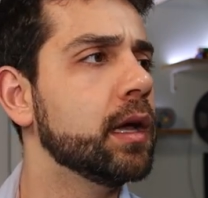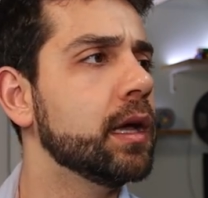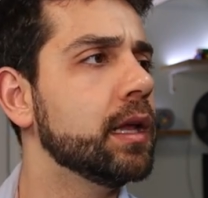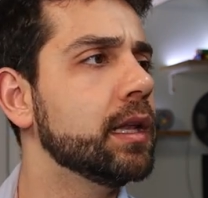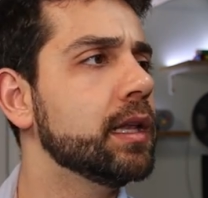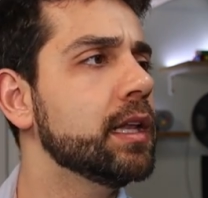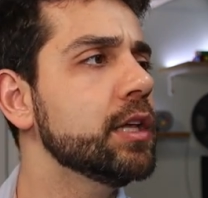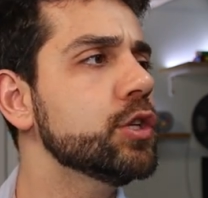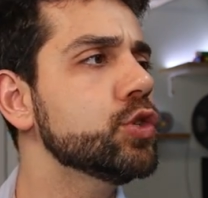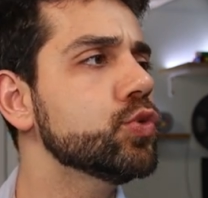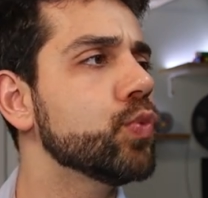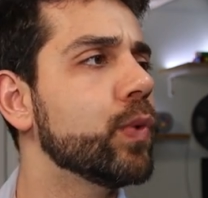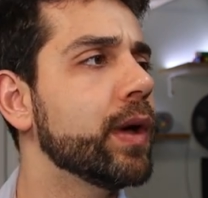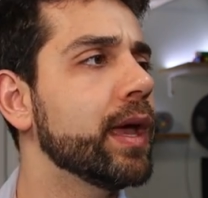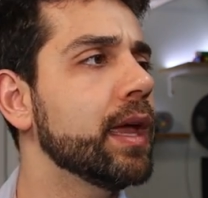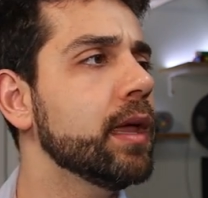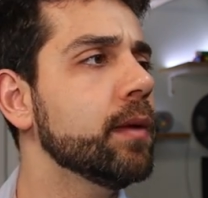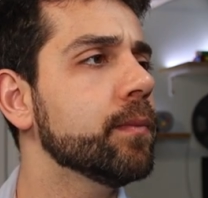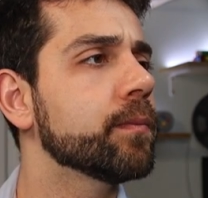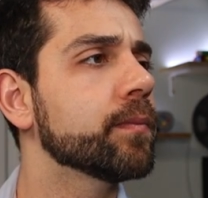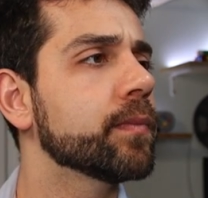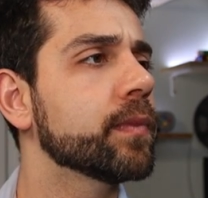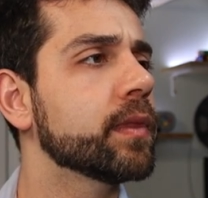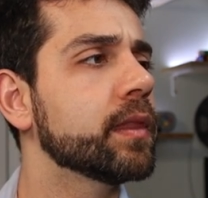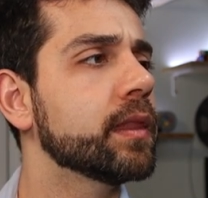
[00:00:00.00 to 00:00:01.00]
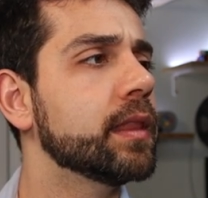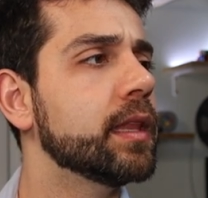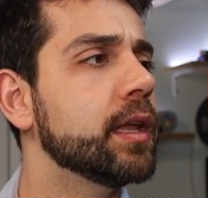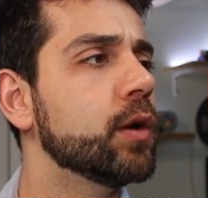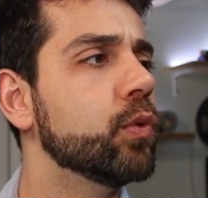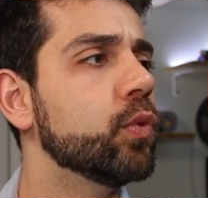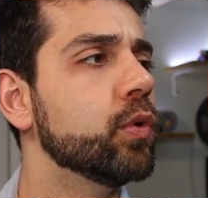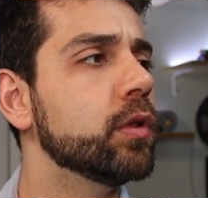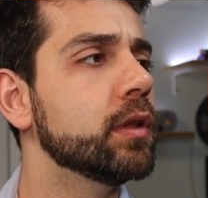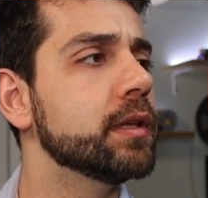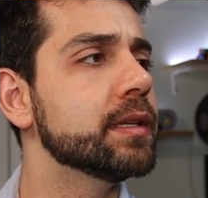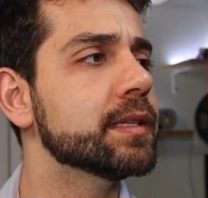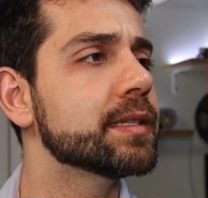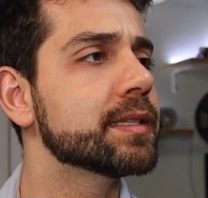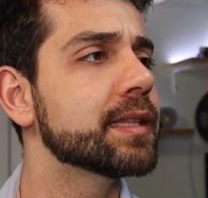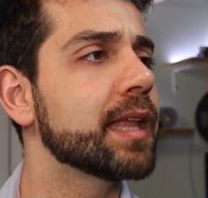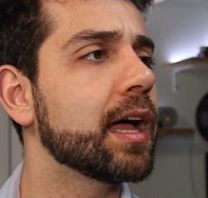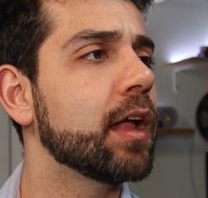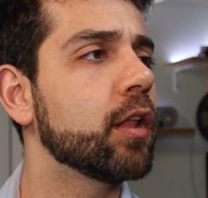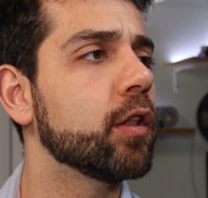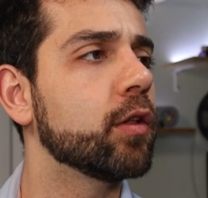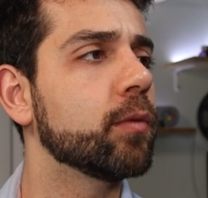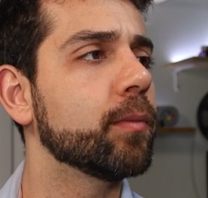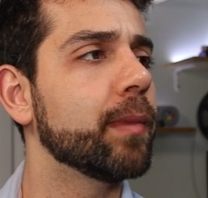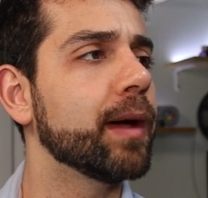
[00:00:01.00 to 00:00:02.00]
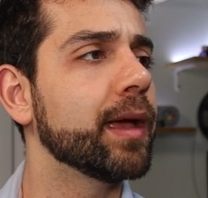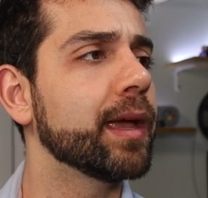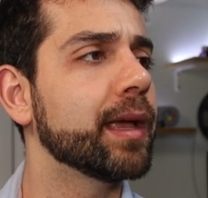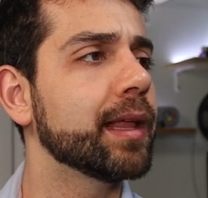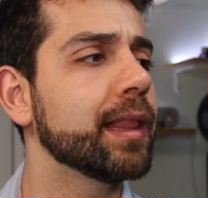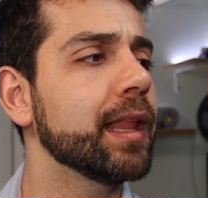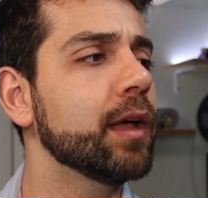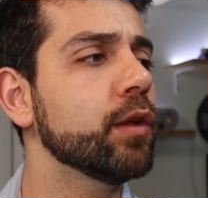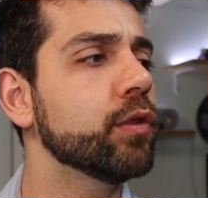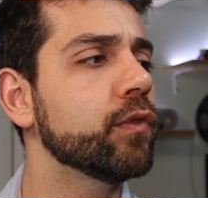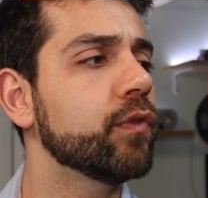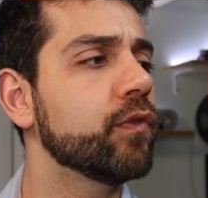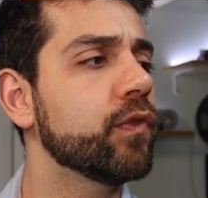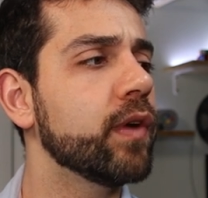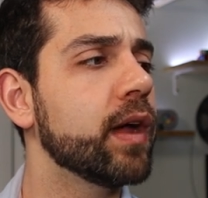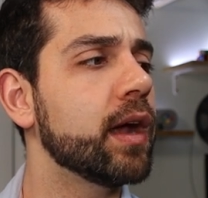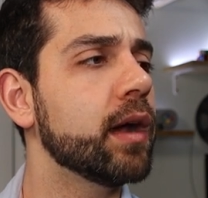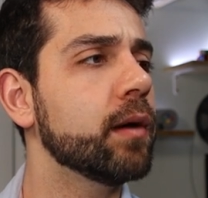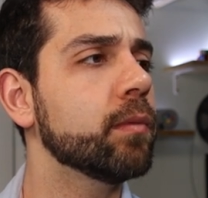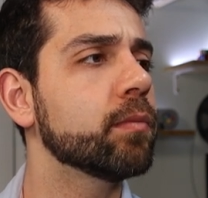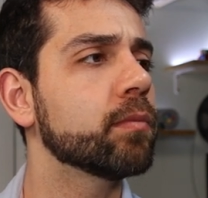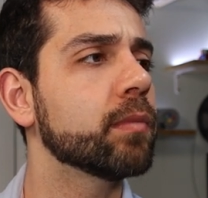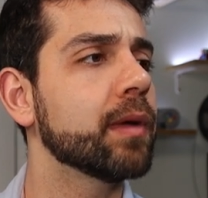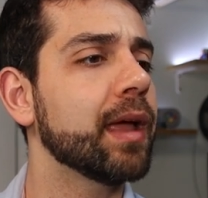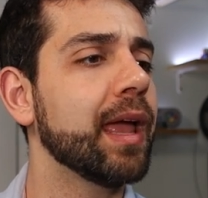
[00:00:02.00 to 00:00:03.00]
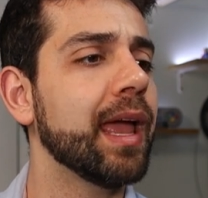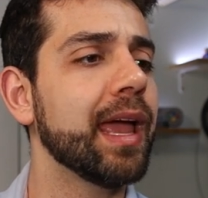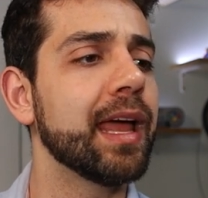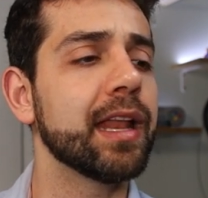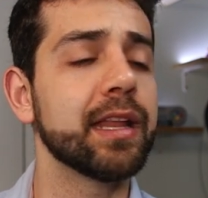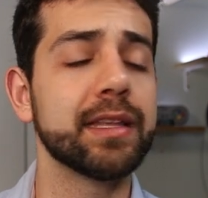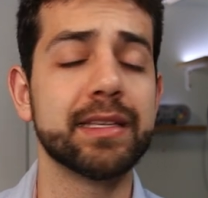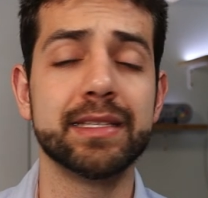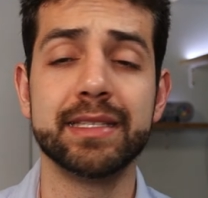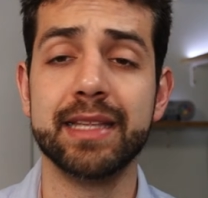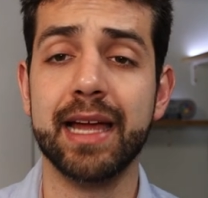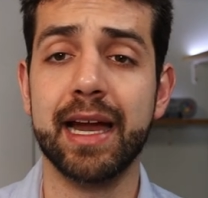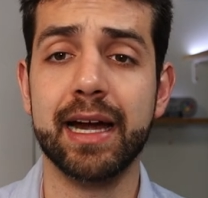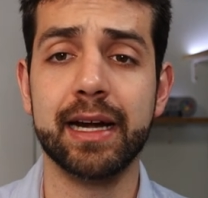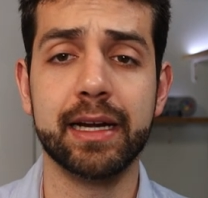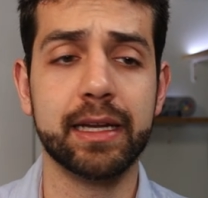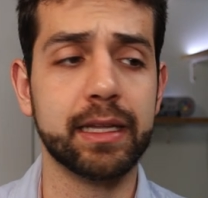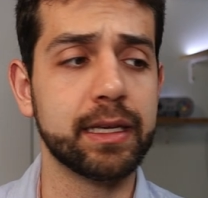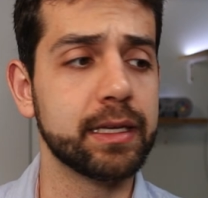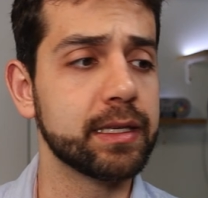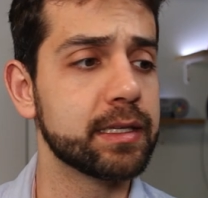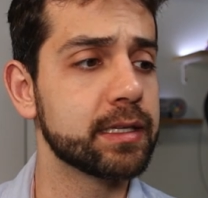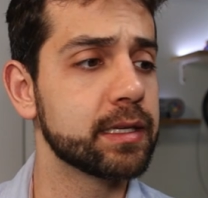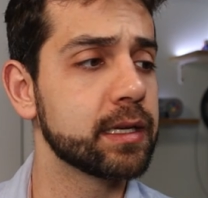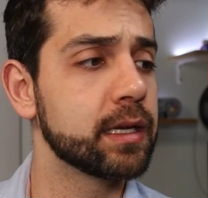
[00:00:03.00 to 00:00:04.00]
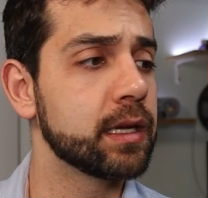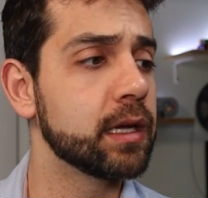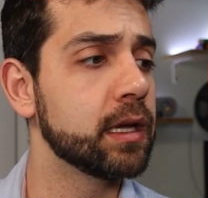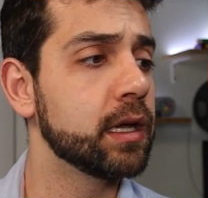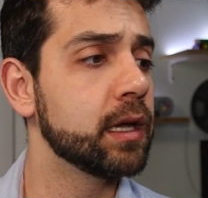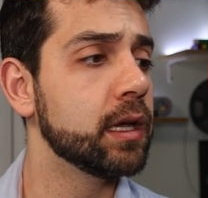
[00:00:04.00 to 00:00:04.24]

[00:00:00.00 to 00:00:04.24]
In this way, they will install my Cloudflare and start it.